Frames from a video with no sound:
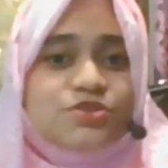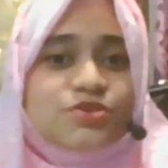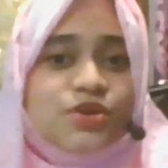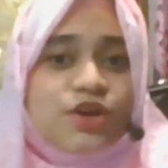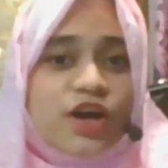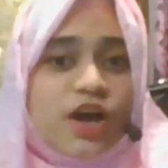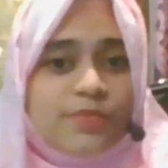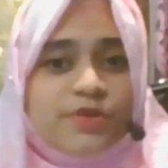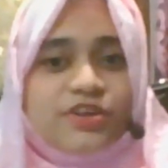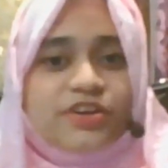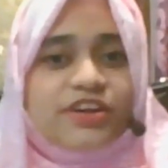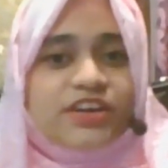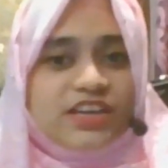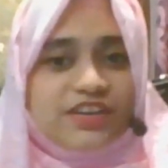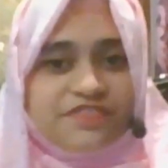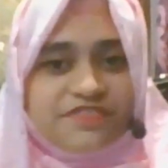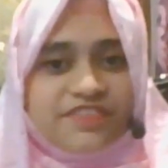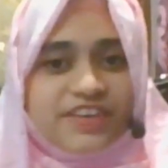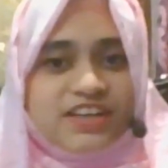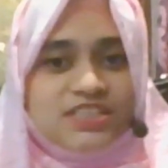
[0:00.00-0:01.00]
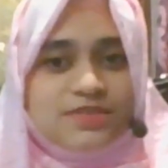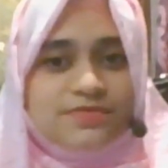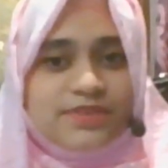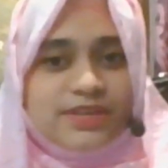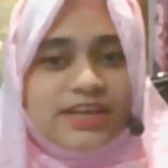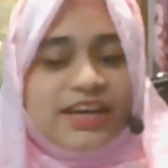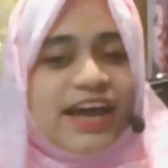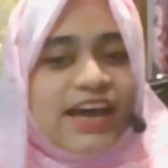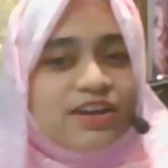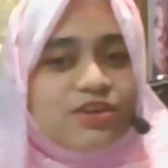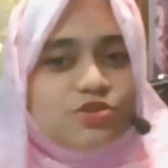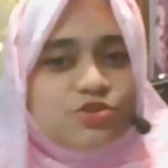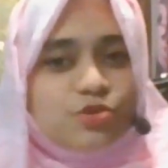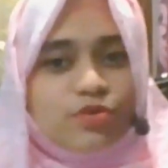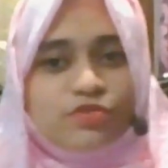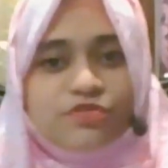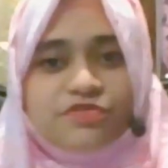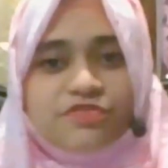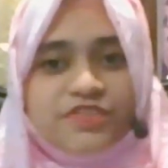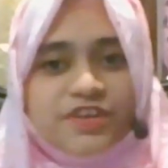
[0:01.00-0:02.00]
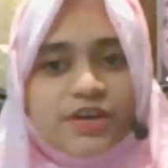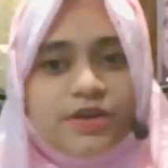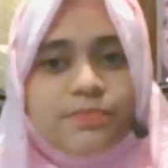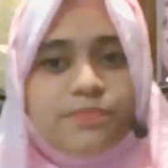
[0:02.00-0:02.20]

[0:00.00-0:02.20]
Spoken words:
to communicate effectively and don't fear